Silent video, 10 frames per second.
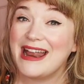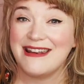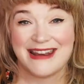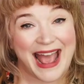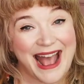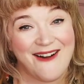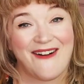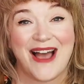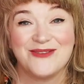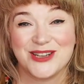Now
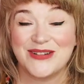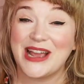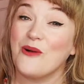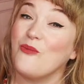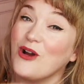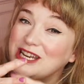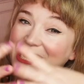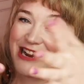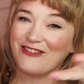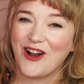I'm doing a 1
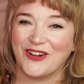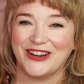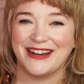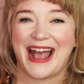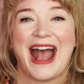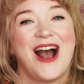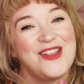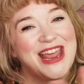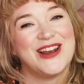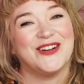year on, how
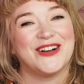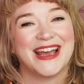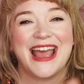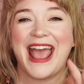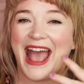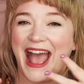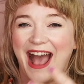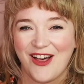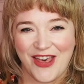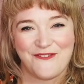they look,
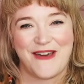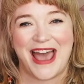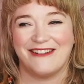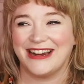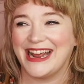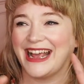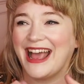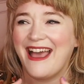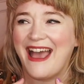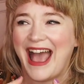how they're faring,
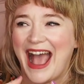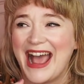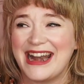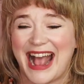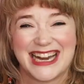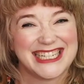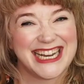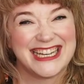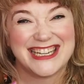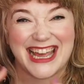and
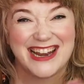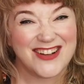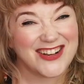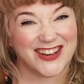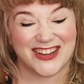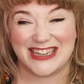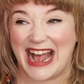actually, do they look good?